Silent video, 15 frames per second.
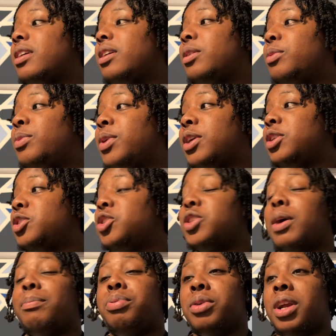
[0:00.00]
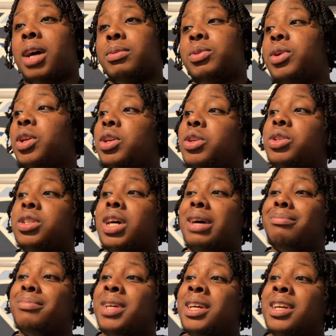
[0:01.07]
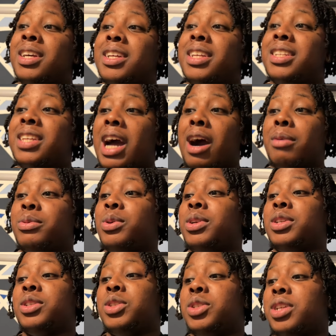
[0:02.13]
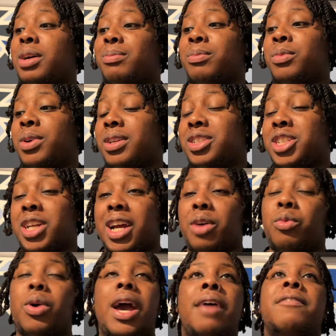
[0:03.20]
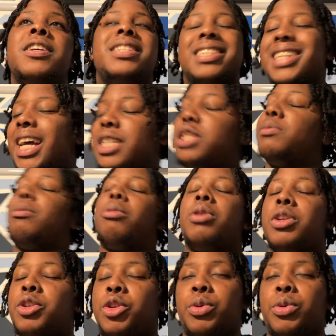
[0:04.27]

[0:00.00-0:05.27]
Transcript: we're going to do some pull-ups. We're going to do some sit-ups. We're going to do some whatever's in that gym, I'm going to do